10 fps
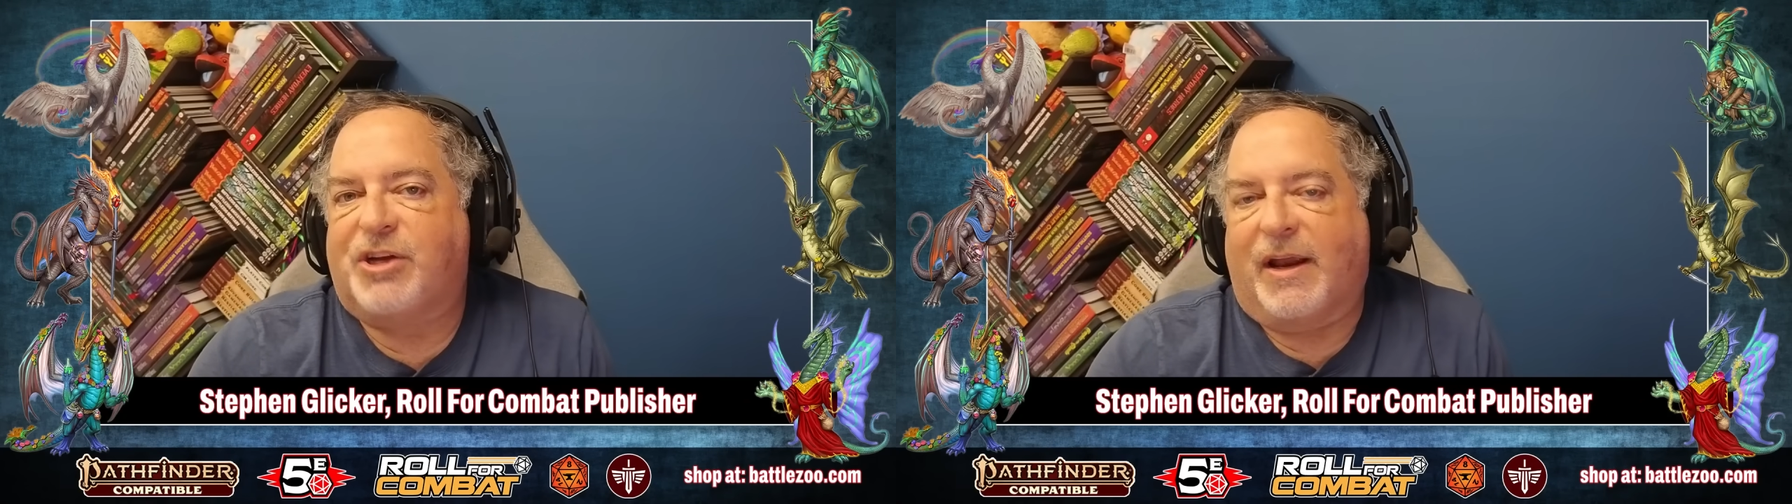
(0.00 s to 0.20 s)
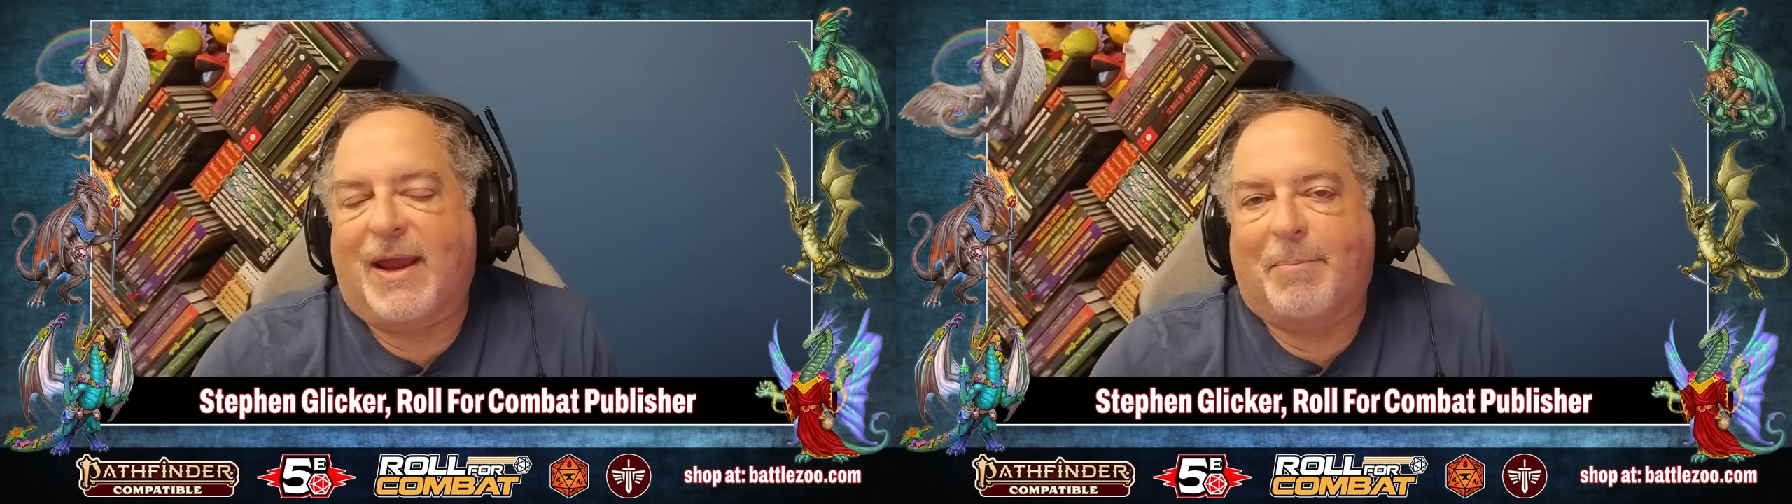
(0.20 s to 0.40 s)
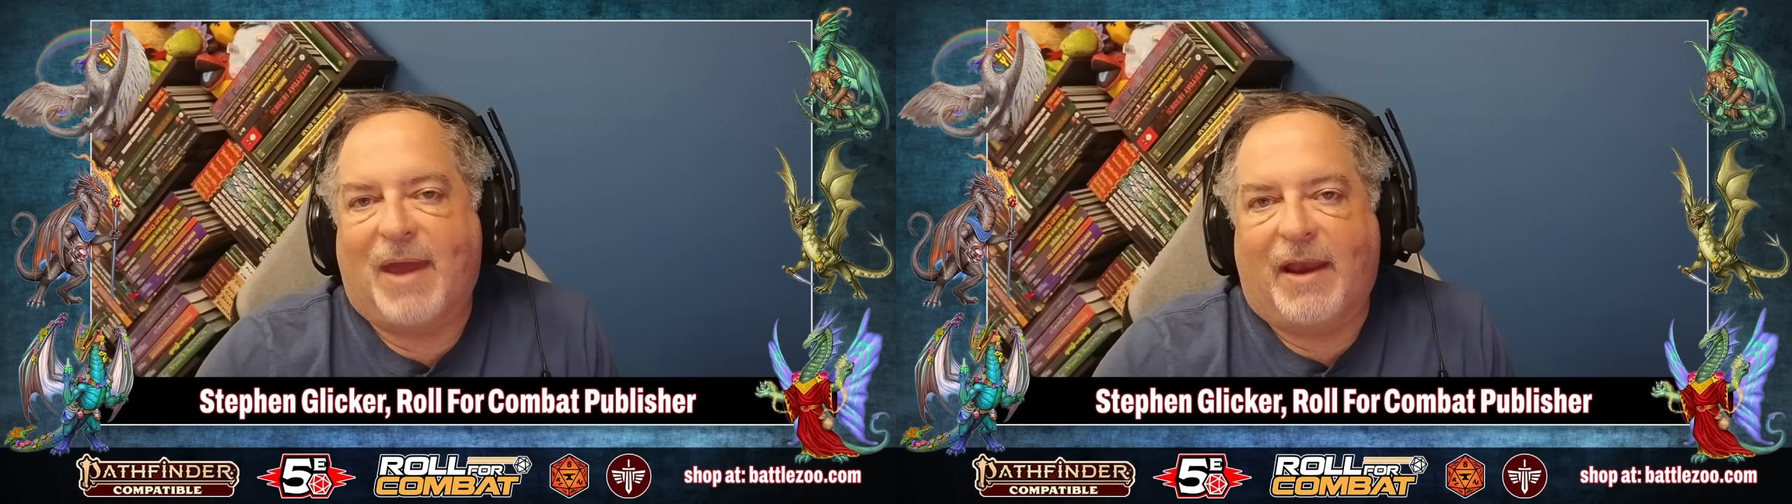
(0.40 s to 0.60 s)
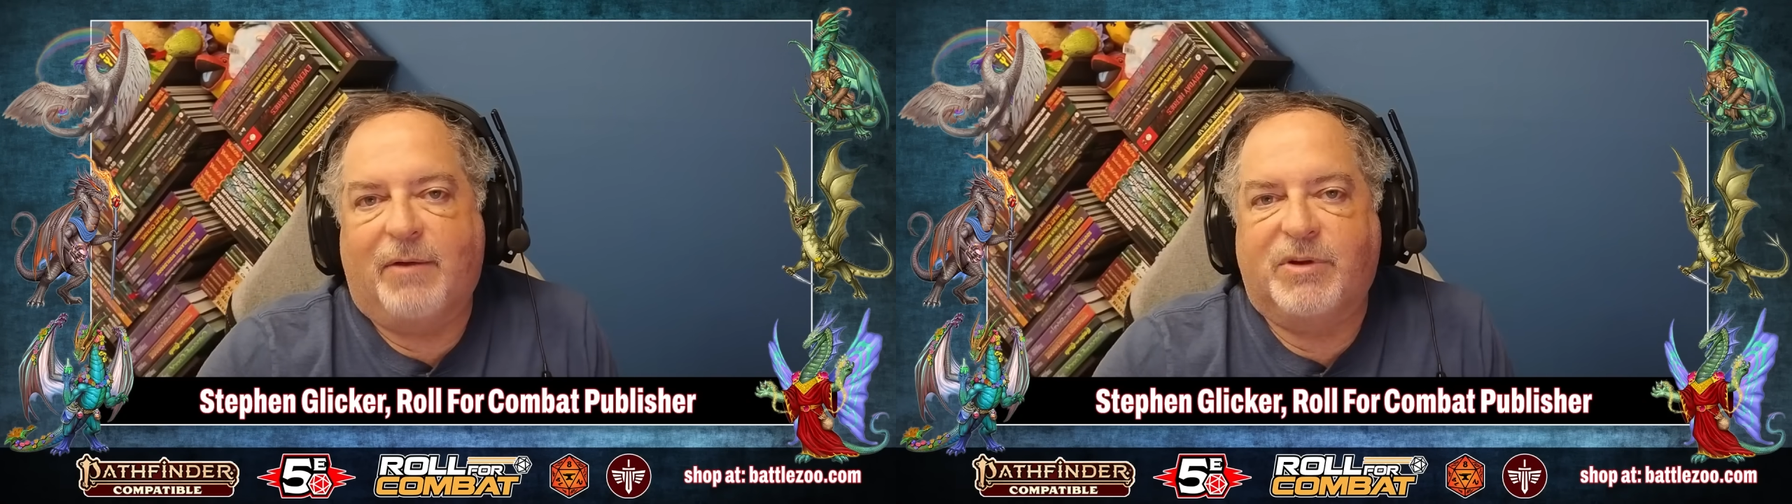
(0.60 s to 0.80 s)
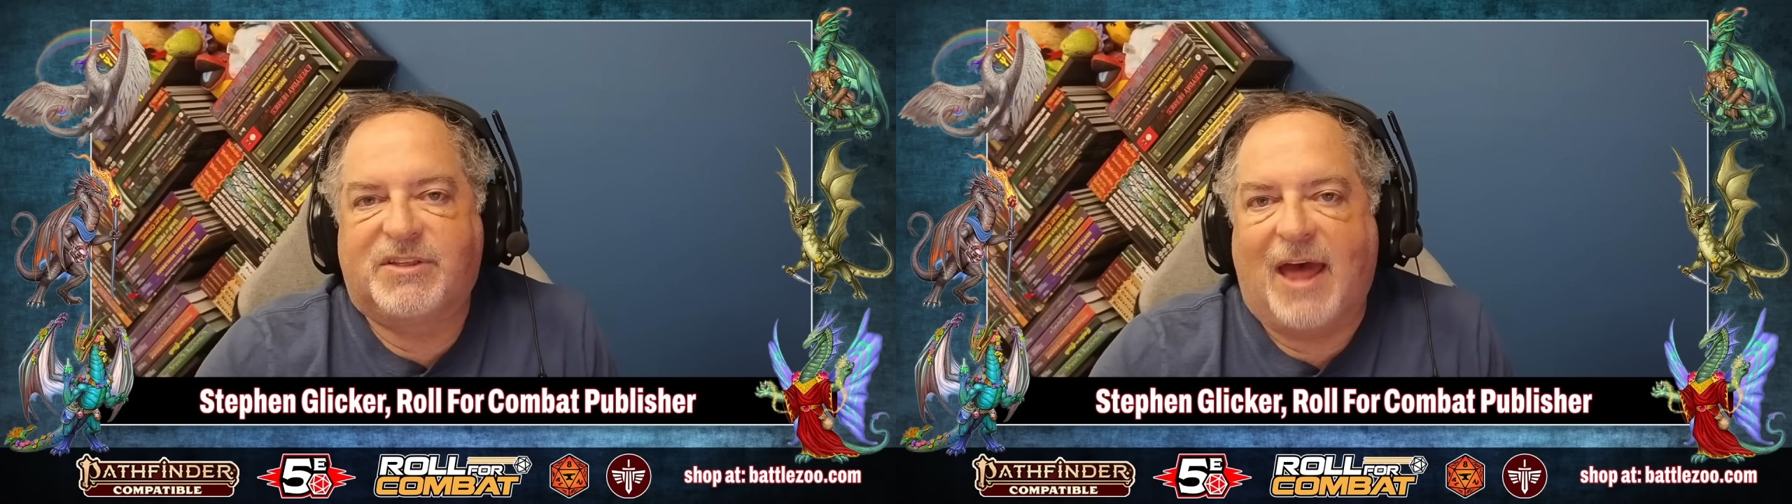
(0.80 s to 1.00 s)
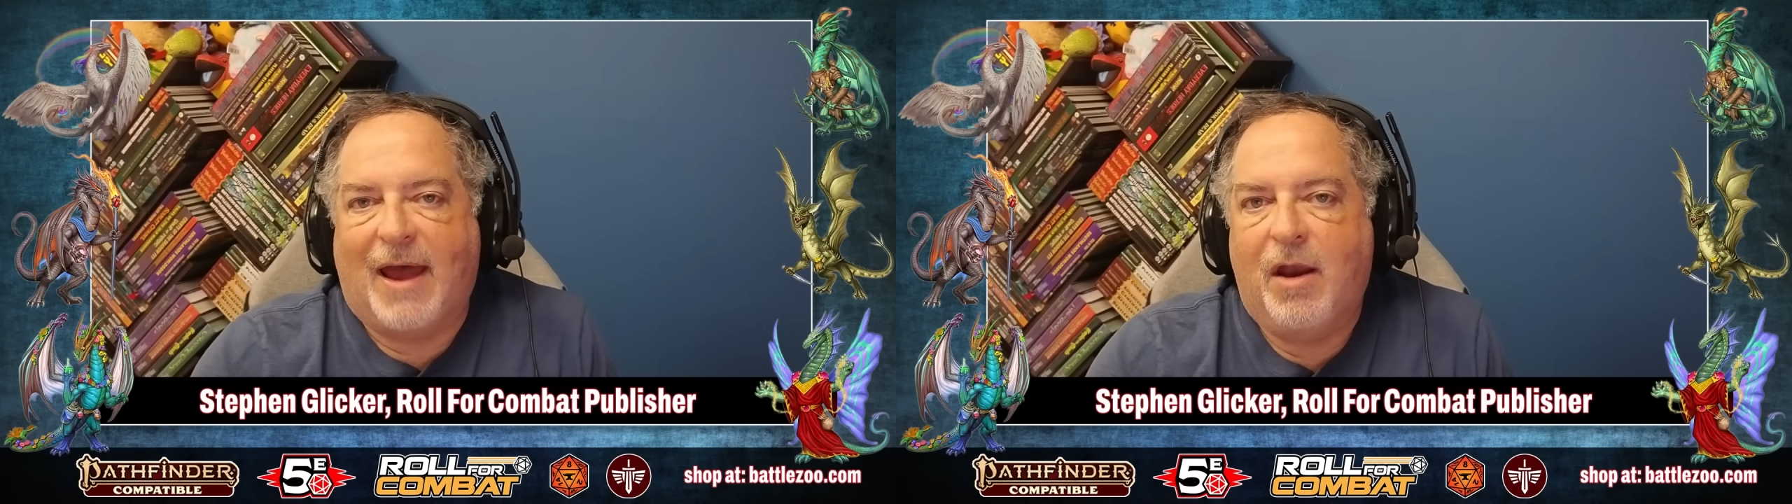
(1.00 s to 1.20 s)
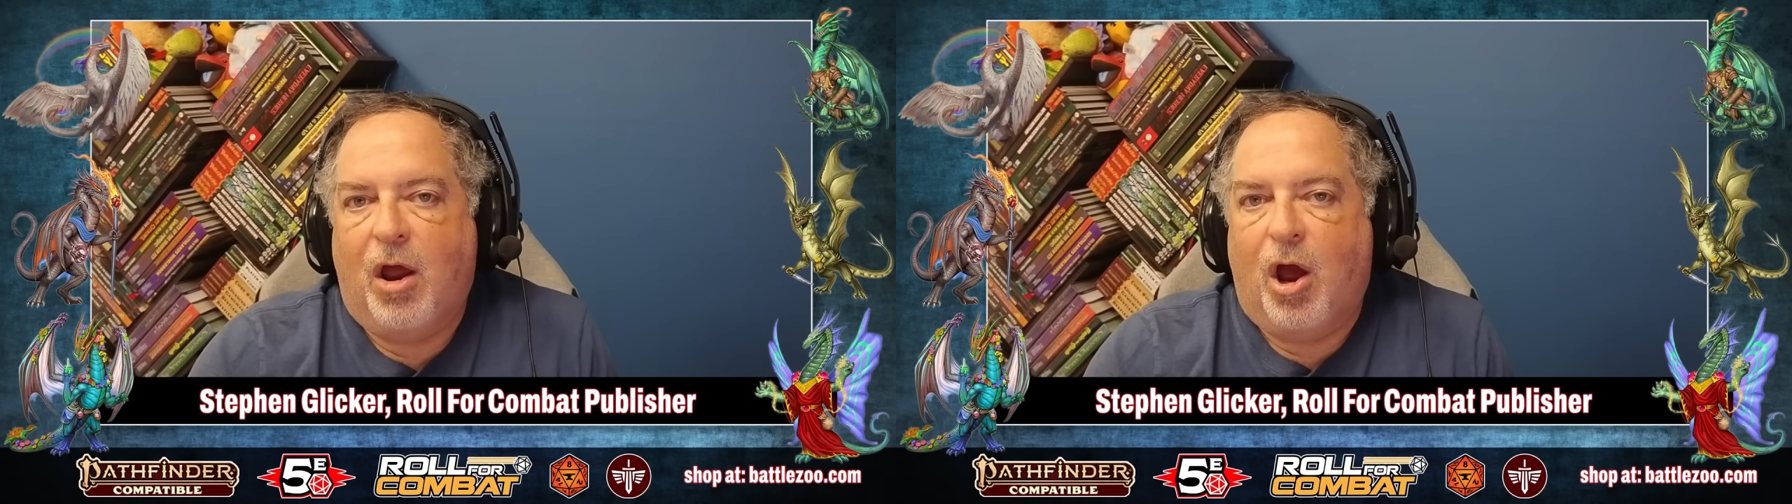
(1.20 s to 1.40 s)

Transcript: I kept getting was that,